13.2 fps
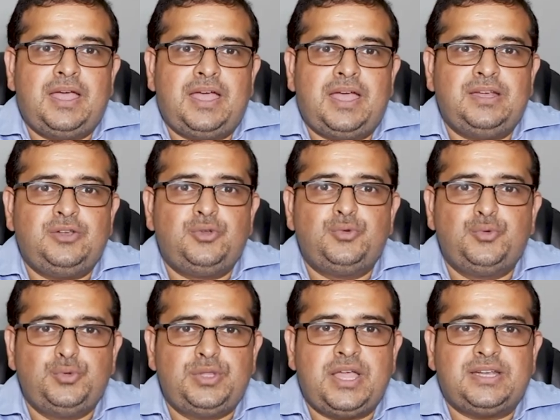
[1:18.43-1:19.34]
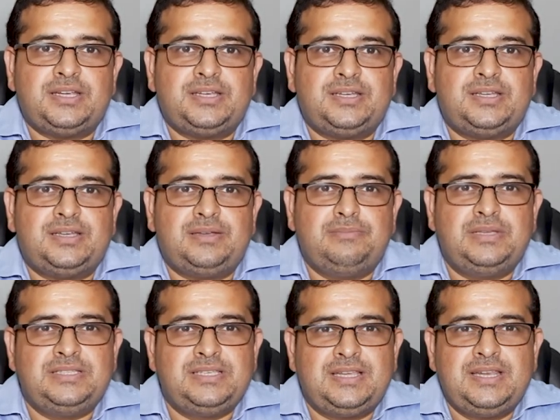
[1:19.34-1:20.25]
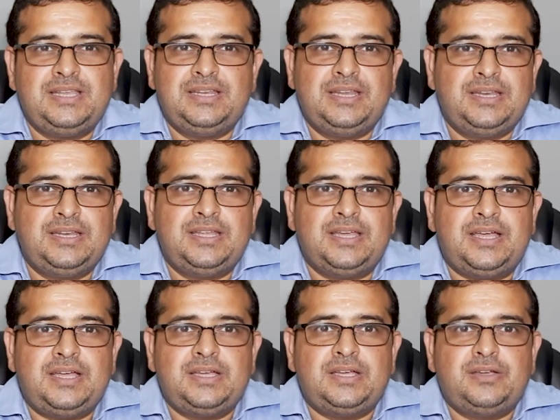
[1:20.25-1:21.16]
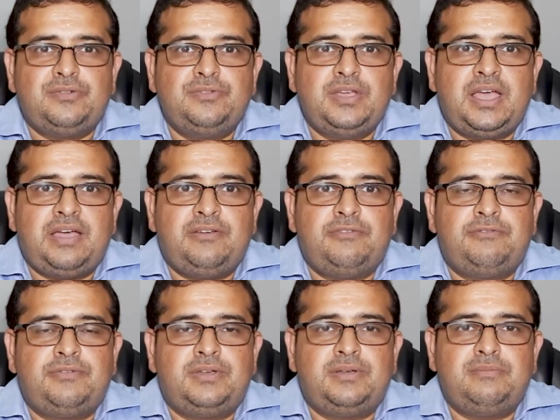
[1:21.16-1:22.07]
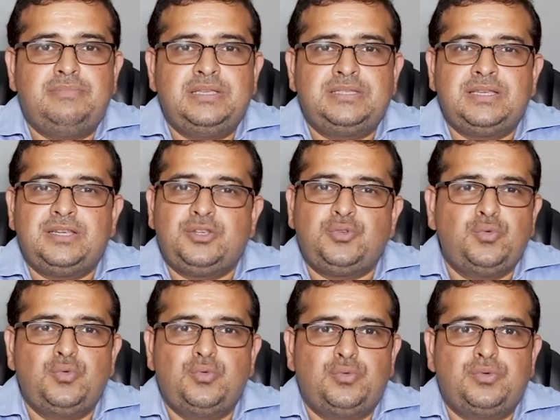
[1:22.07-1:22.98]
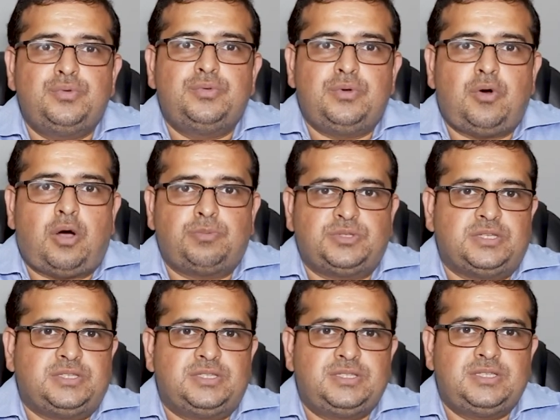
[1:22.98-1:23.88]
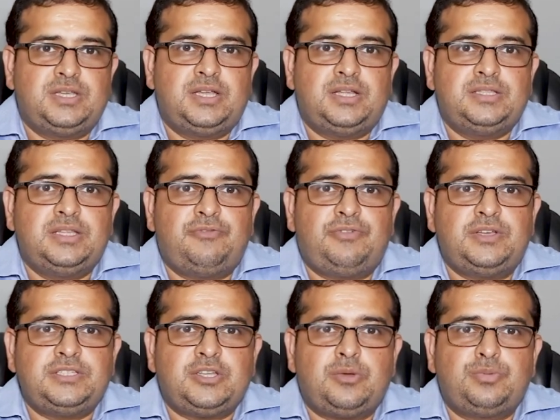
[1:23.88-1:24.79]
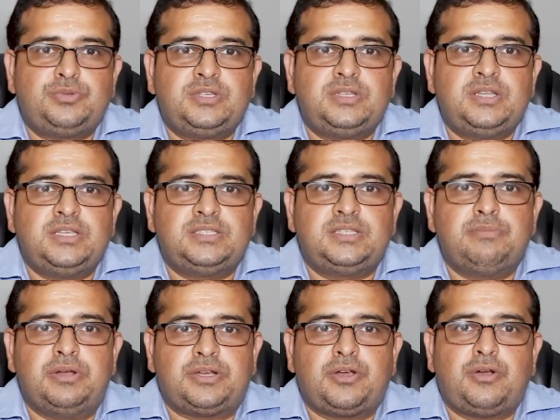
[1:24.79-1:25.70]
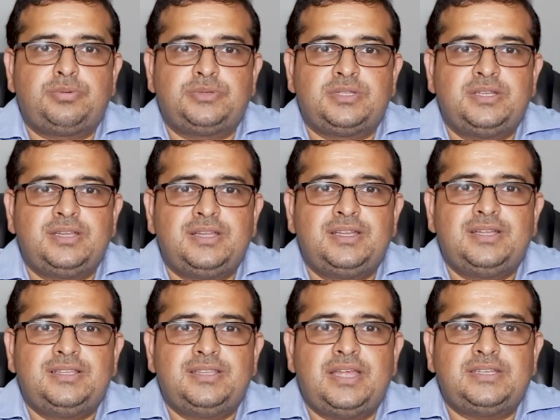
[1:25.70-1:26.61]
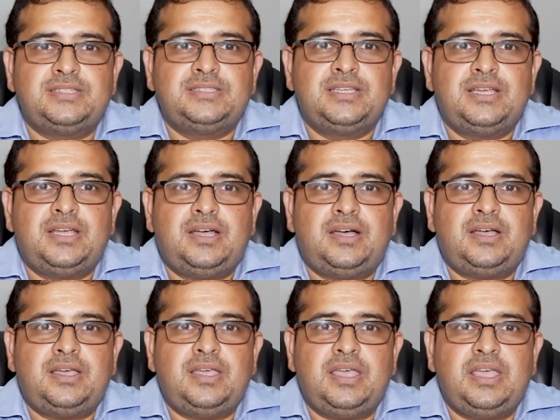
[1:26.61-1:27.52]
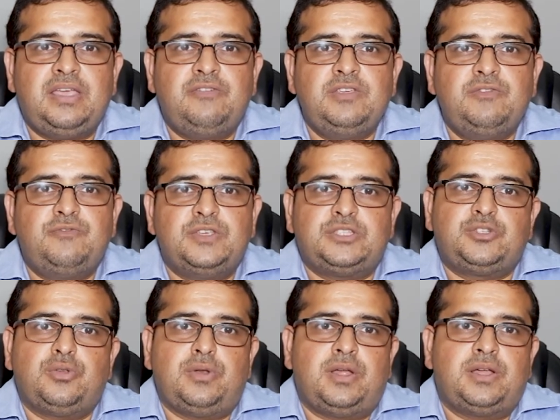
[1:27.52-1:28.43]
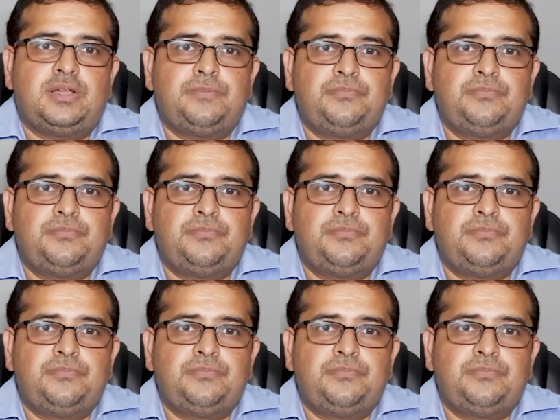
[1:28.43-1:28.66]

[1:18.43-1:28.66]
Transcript: And to do that, basically in India, we have basic two options. The first option is the better option, that is a AV fistula.